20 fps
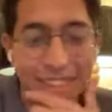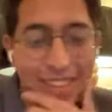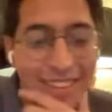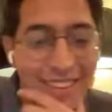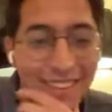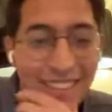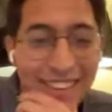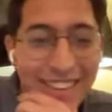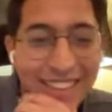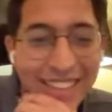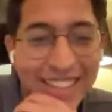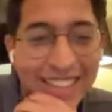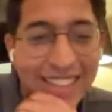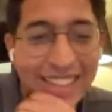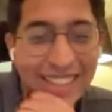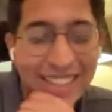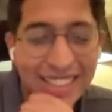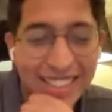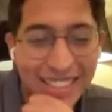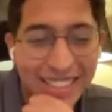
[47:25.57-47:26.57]

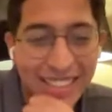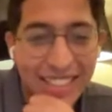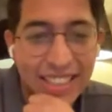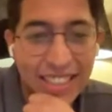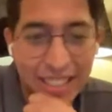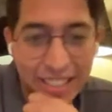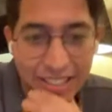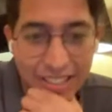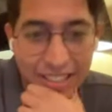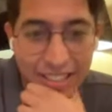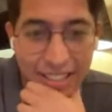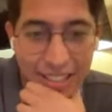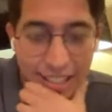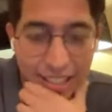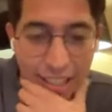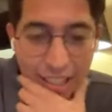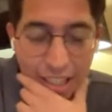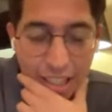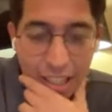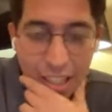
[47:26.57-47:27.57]

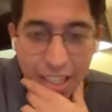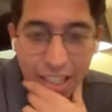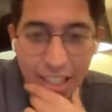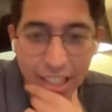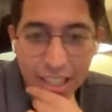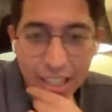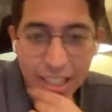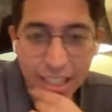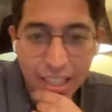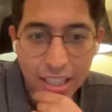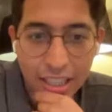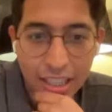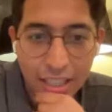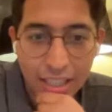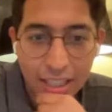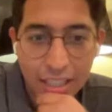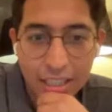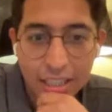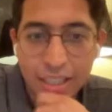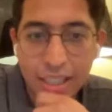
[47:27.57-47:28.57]

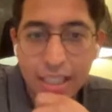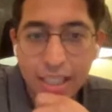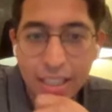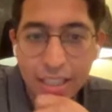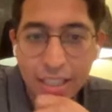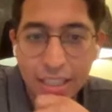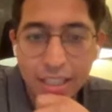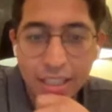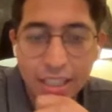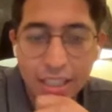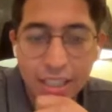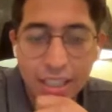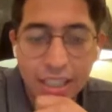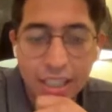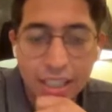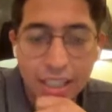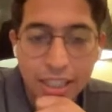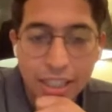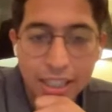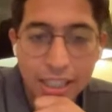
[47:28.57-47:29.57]

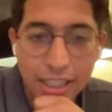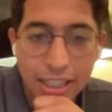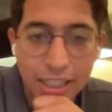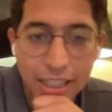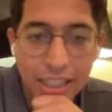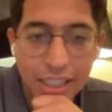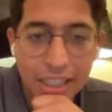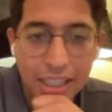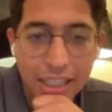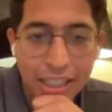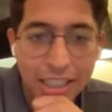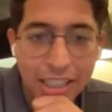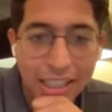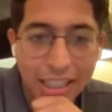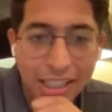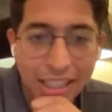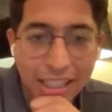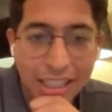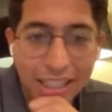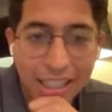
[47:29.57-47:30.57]

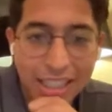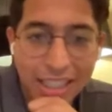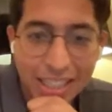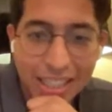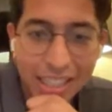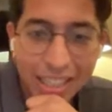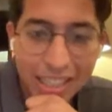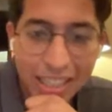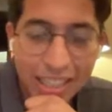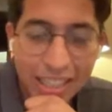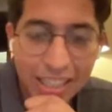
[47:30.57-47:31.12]
The person shown says nothing.